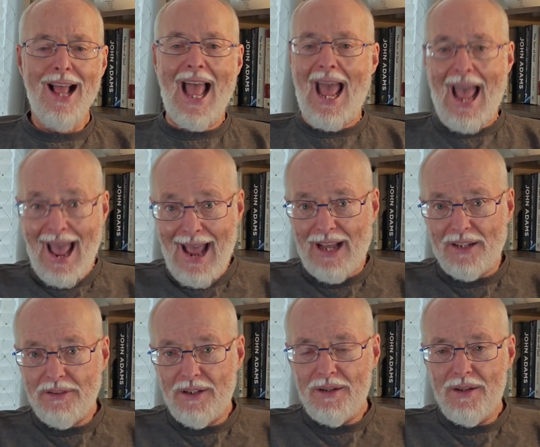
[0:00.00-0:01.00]

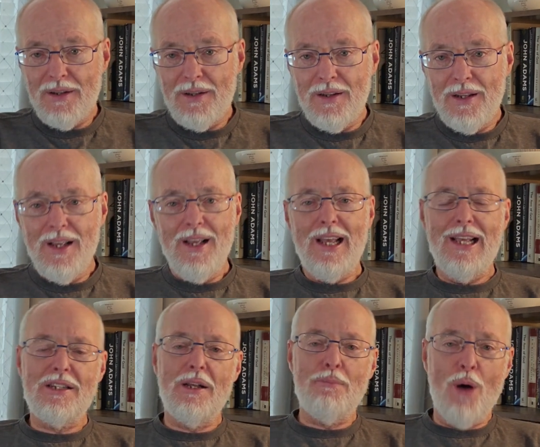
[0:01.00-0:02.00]
And
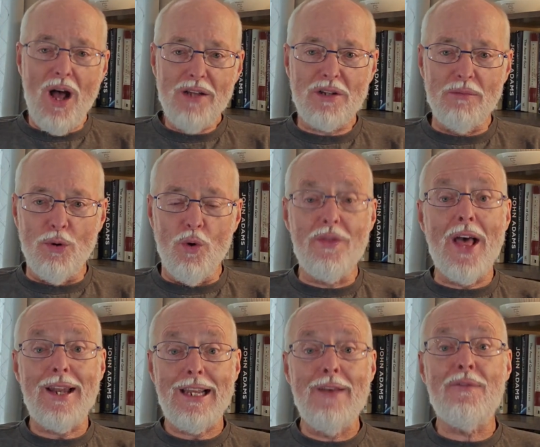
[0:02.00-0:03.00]
is it possible
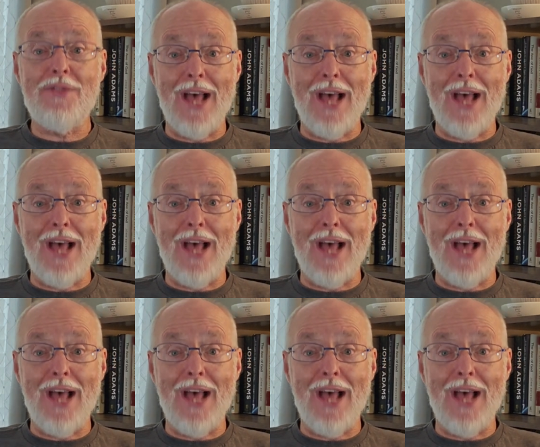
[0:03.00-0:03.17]
that if